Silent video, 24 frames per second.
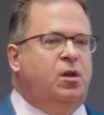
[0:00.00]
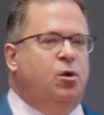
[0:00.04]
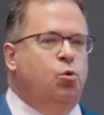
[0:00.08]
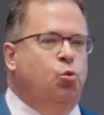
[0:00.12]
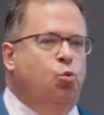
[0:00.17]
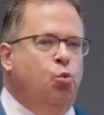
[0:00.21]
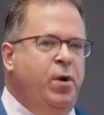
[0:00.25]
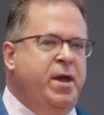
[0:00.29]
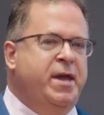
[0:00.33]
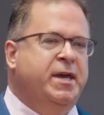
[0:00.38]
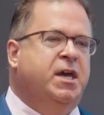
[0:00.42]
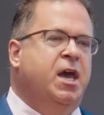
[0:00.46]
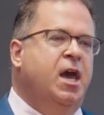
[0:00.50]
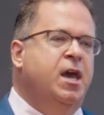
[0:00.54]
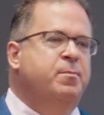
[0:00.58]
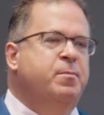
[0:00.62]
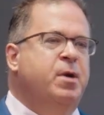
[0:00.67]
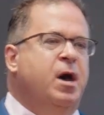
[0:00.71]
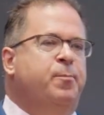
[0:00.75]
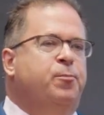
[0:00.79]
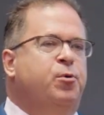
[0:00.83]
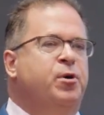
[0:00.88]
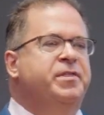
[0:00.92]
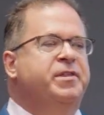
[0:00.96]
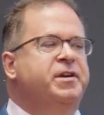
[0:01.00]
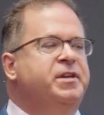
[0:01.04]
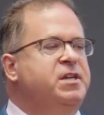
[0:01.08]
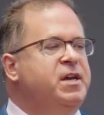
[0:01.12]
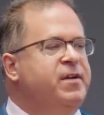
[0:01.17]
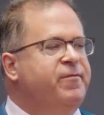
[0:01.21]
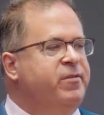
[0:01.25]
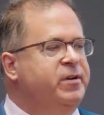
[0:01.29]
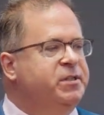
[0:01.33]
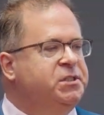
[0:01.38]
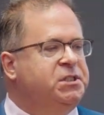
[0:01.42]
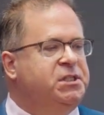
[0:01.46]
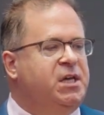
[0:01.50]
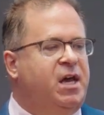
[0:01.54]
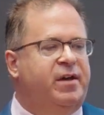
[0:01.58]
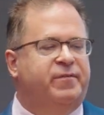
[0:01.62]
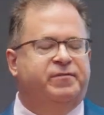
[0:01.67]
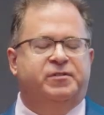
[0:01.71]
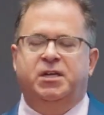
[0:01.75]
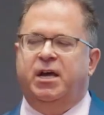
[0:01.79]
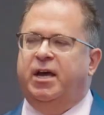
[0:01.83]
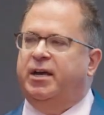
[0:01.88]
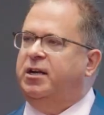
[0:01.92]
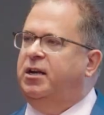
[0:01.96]
we came up with a different set of
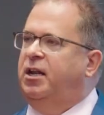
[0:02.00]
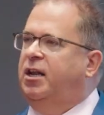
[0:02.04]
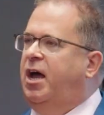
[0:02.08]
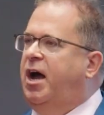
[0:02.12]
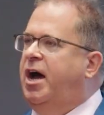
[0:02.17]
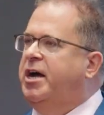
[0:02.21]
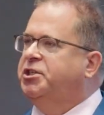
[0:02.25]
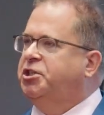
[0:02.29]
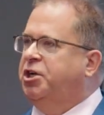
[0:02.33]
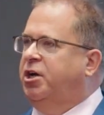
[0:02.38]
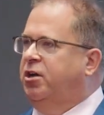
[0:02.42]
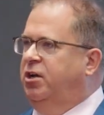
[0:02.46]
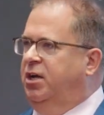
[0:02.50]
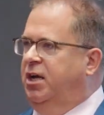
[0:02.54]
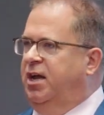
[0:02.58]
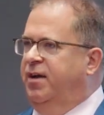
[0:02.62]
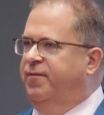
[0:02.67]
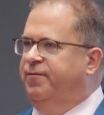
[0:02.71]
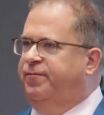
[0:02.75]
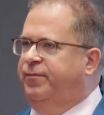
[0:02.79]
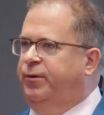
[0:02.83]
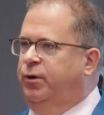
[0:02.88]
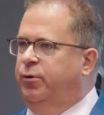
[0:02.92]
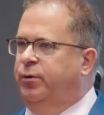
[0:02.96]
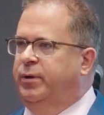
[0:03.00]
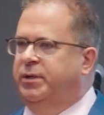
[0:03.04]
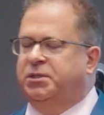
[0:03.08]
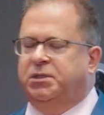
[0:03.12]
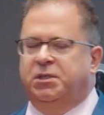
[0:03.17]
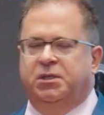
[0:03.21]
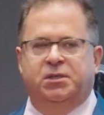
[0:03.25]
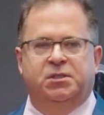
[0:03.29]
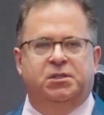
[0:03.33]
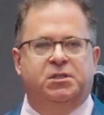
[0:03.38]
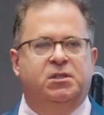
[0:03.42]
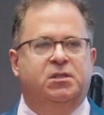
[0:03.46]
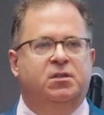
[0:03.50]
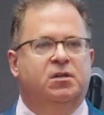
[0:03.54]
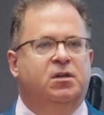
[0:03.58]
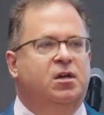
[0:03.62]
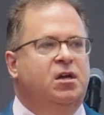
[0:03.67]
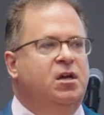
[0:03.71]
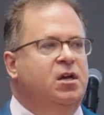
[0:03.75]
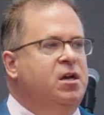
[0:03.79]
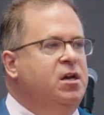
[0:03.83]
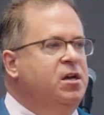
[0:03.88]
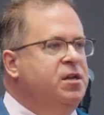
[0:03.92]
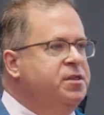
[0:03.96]
technological influences
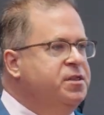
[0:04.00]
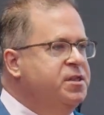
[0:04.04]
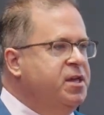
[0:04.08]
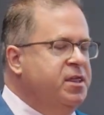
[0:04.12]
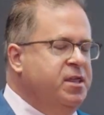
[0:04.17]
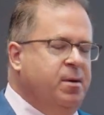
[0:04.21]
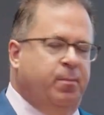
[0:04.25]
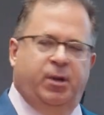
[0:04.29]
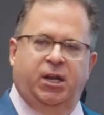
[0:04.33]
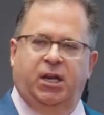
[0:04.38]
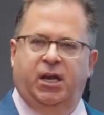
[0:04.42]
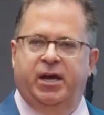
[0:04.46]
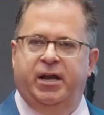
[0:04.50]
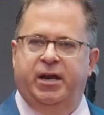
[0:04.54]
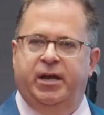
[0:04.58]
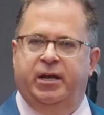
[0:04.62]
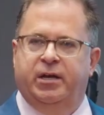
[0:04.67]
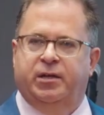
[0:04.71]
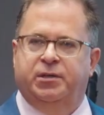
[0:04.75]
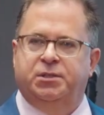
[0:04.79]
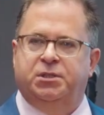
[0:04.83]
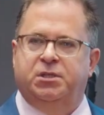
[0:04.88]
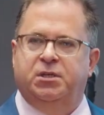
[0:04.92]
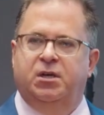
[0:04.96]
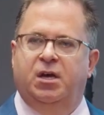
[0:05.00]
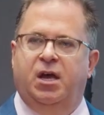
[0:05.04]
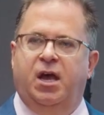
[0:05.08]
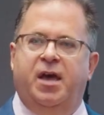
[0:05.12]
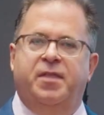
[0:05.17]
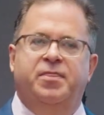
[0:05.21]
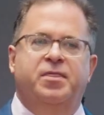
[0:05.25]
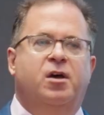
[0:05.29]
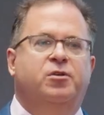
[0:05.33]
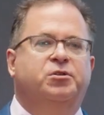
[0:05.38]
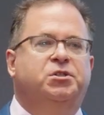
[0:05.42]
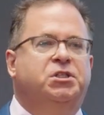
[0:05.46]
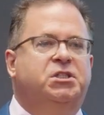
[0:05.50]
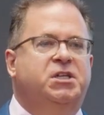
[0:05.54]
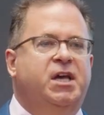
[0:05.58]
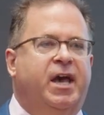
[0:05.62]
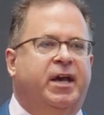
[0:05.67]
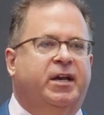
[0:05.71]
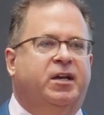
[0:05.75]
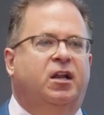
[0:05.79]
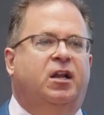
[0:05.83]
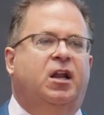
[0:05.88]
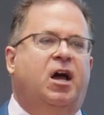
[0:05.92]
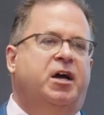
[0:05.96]
than the millennials. And those
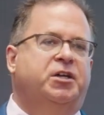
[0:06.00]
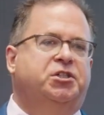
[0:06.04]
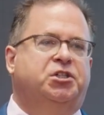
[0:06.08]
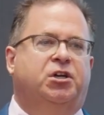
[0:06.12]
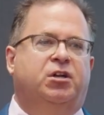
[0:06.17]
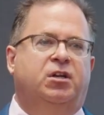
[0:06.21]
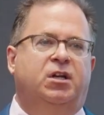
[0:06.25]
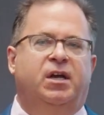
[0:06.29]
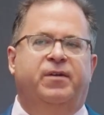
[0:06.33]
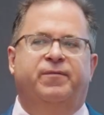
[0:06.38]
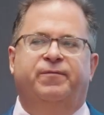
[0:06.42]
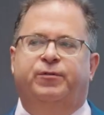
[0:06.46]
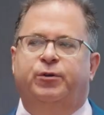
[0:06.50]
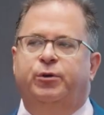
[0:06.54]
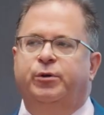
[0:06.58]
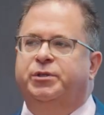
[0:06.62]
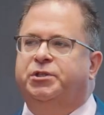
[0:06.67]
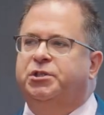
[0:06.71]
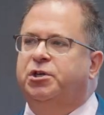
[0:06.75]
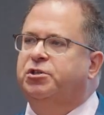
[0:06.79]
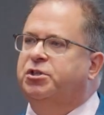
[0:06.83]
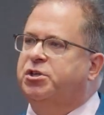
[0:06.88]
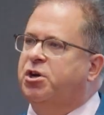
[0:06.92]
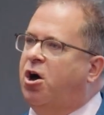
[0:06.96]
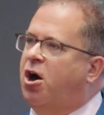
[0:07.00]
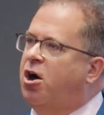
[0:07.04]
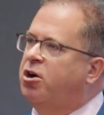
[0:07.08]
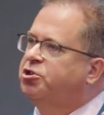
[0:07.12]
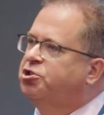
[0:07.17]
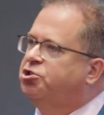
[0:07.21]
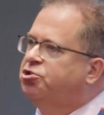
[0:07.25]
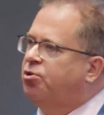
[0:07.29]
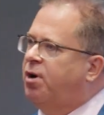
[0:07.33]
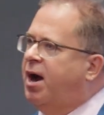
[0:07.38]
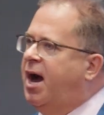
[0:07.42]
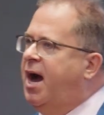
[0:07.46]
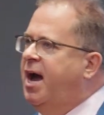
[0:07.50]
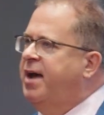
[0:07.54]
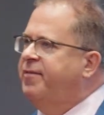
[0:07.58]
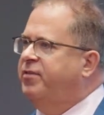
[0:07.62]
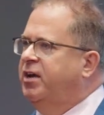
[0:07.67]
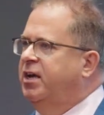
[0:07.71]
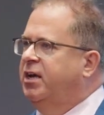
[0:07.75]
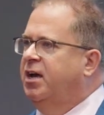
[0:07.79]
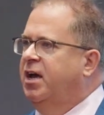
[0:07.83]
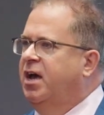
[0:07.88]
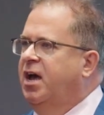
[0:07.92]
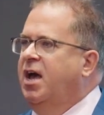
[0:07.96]
technological influences are
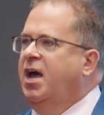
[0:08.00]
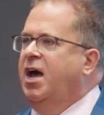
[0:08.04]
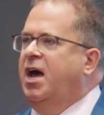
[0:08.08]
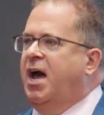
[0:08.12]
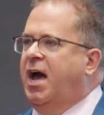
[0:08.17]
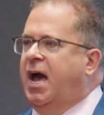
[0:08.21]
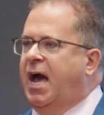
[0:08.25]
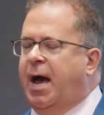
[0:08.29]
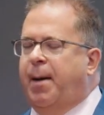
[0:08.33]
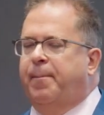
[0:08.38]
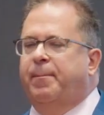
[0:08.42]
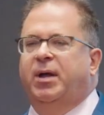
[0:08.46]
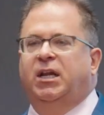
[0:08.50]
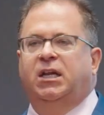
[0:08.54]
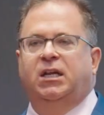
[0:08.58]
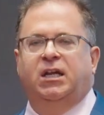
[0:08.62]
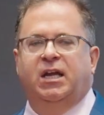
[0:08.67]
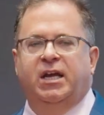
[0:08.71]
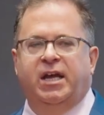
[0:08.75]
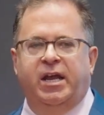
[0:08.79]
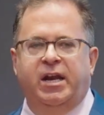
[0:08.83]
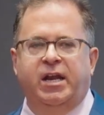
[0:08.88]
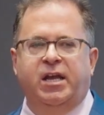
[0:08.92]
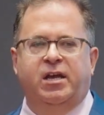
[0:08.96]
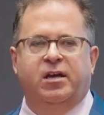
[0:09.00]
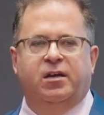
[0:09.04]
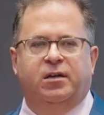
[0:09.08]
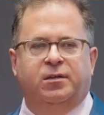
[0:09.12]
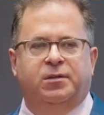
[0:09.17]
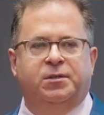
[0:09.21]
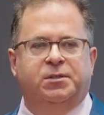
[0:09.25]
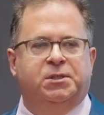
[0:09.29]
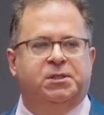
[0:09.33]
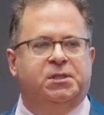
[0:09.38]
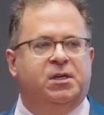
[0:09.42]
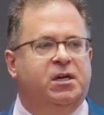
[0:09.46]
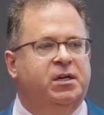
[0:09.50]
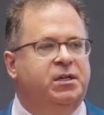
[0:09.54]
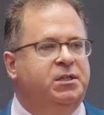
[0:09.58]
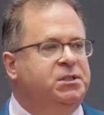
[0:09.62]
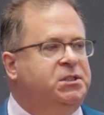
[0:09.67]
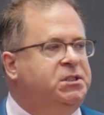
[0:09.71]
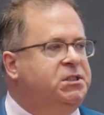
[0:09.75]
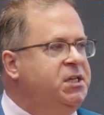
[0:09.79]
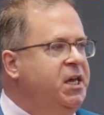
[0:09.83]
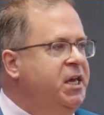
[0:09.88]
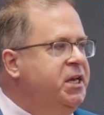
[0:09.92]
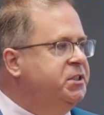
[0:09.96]
driving how millennials
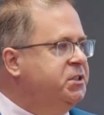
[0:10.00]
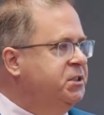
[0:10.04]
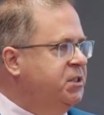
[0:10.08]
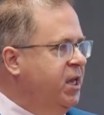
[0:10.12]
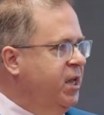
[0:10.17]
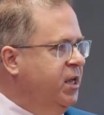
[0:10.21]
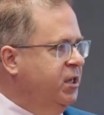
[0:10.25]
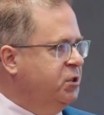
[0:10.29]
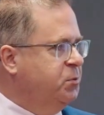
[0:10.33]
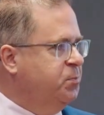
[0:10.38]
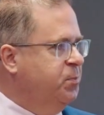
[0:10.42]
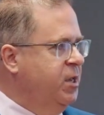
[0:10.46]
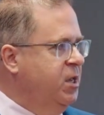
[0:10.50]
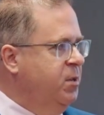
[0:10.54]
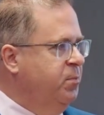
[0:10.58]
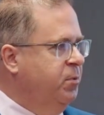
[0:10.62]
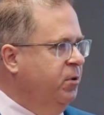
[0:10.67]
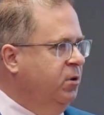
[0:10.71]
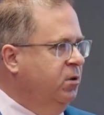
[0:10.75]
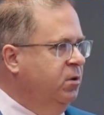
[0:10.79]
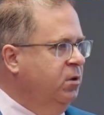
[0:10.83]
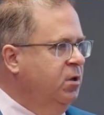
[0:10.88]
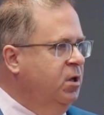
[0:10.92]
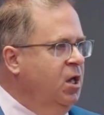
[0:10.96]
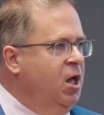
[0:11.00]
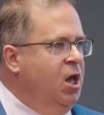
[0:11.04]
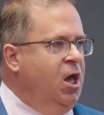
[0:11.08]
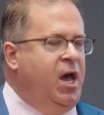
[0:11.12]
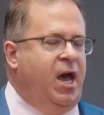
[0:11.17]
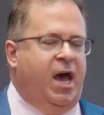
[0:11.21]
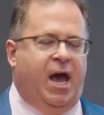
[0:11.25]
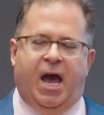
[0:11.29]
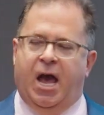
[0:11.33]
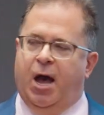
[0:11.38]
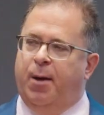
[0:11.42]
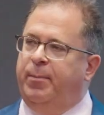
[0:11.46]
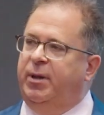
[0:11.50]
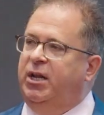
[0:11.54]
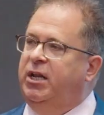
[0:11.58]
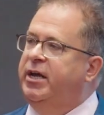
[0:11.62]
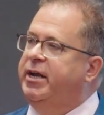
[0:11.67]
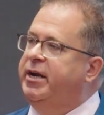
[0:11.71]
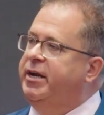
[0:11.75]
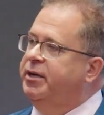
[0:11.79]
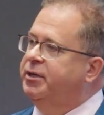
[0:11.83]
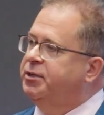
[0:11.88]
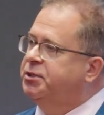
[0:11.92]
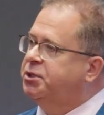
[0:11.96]
see salespeople, how
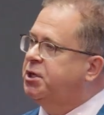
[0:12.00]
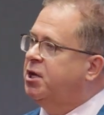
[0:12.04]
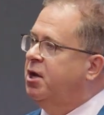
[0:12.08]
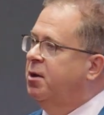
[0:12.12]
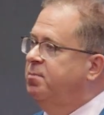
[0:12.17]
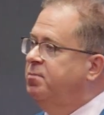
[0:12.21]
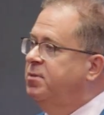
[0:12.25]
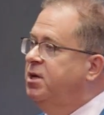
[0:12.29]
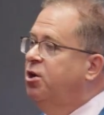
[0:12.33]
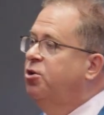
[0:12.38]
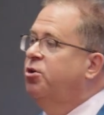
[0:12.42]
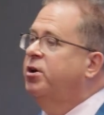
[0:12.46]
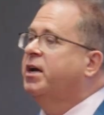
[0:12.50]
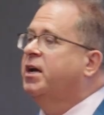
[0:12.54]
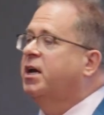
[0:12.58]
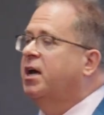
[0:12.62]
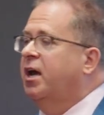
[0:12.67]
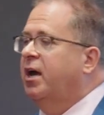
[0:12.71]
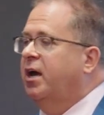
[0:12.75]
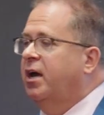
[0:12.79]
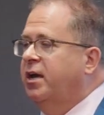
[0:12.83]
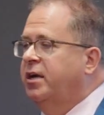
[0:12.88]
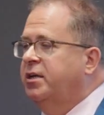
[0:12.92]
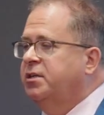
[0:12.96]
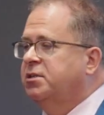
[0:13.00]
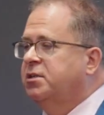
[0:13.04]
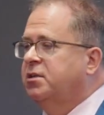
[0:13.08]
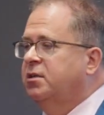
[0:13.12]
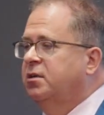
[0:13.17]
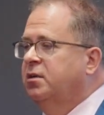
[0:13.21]
millennials communicate,